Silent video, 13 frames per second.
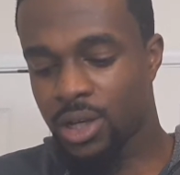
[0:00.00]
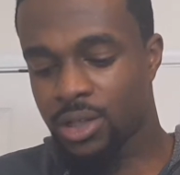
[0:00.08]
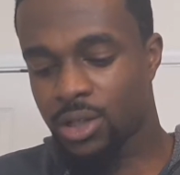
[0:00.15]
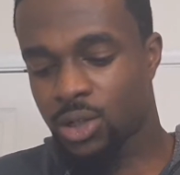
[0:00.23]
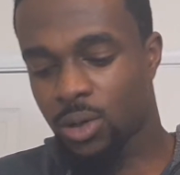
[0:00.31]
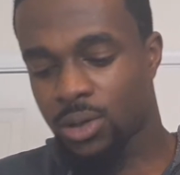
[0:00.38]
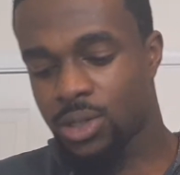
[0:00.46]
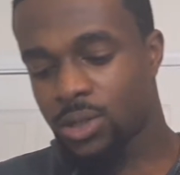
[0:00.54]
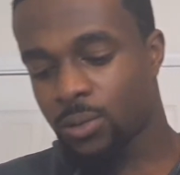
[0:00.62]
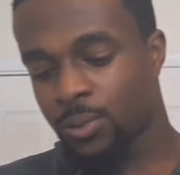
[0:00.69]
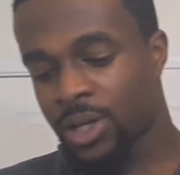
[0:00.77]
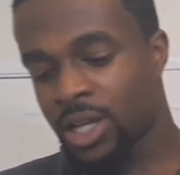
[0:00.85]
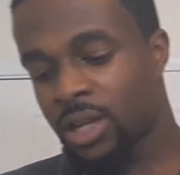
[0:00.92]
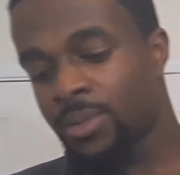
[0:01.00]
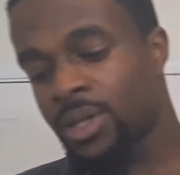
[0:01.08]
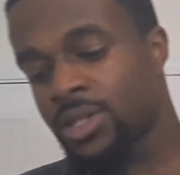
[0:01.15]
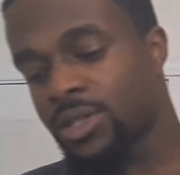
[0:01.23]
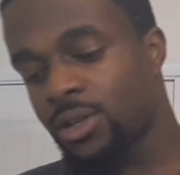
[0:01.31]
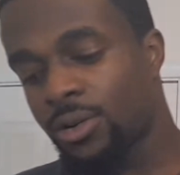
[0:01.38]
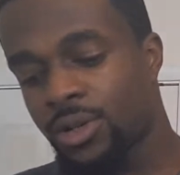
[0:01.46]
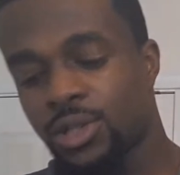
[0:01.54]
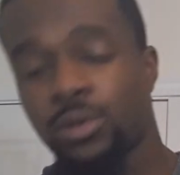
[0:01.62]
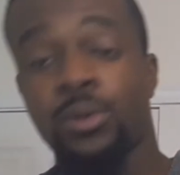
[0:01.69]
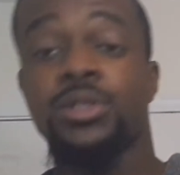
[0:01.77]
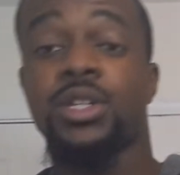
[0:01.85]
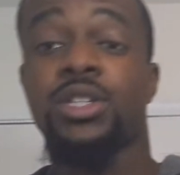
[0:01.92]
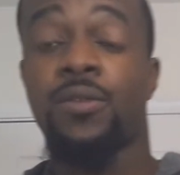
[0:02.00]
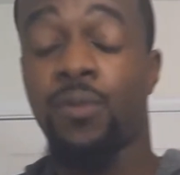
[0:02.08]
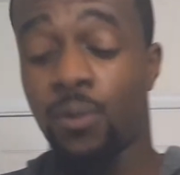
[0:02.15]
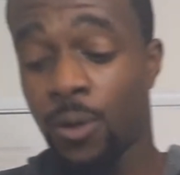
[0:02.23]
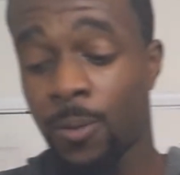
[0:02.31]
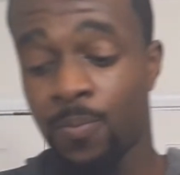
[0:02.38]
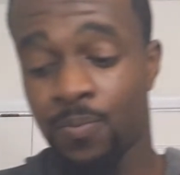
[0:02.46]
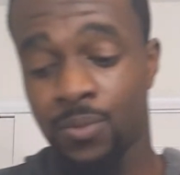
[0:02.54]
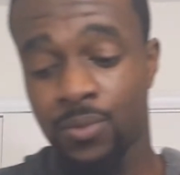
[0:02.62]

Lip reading: The choices of RAM is 32 or 64.